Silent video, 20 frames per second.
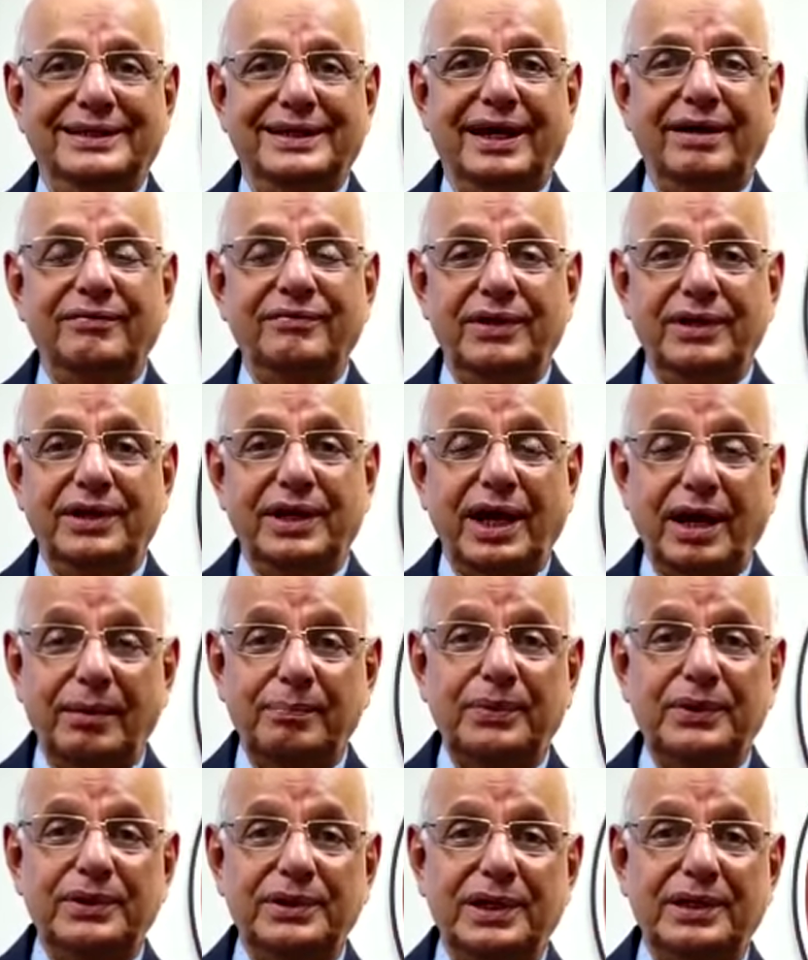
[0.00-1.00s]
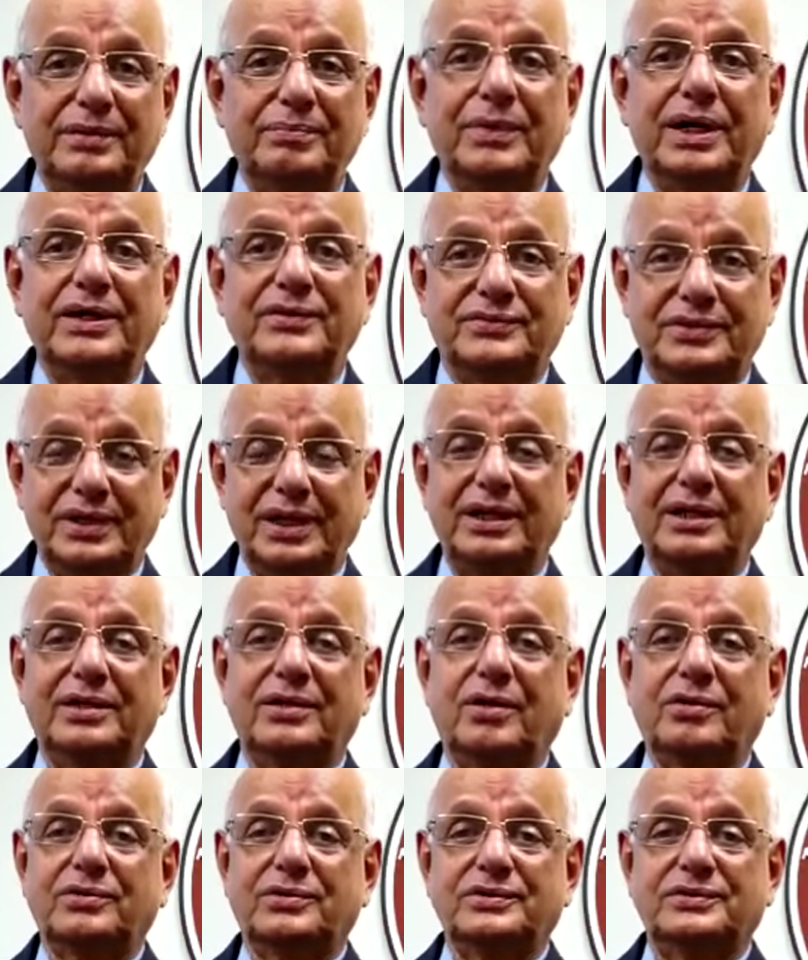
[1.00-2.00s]
I'm very happy that my son,
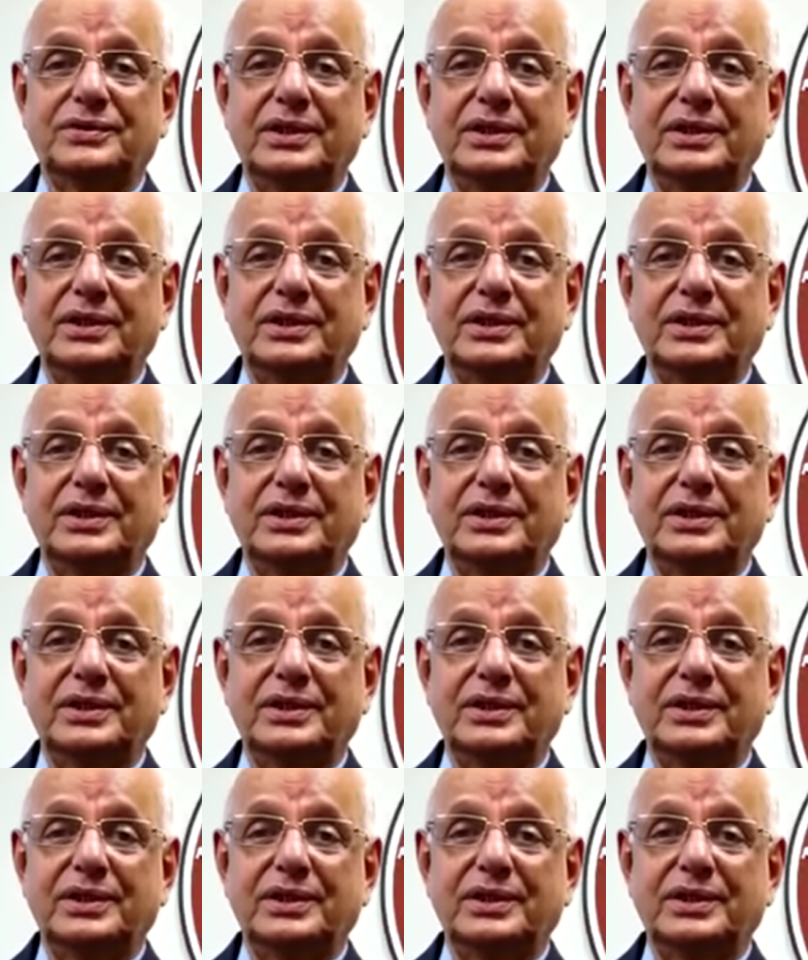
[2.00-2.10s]
Dr.